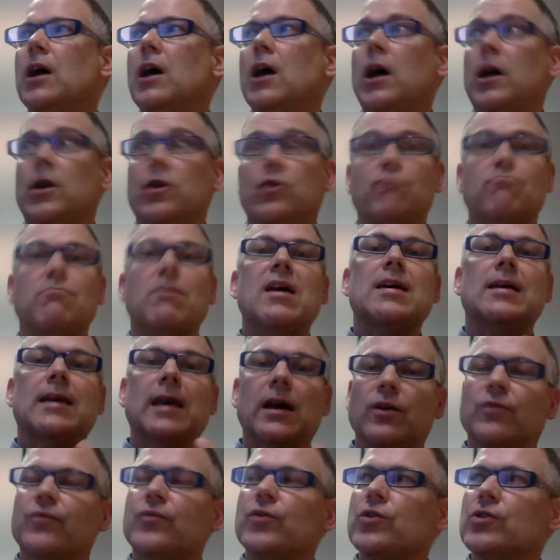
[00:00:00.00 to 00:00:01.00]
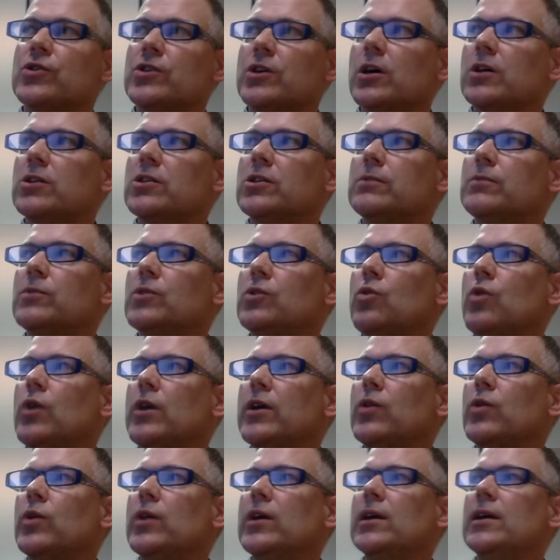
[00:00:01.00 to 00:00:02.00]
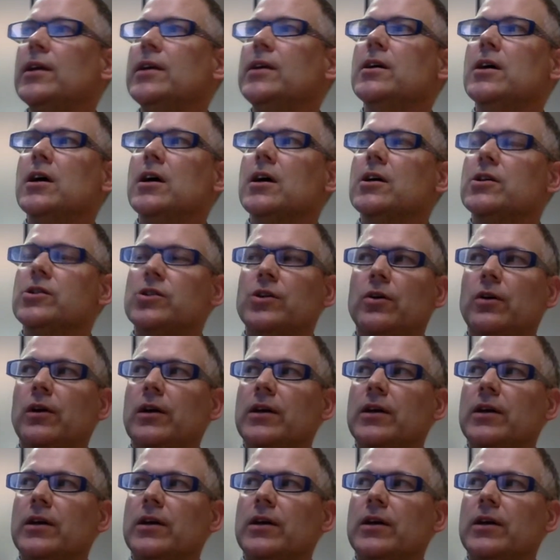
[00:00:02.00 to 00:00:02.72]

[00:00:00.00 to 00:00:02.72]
You may get a first customer quite quickly, so you'll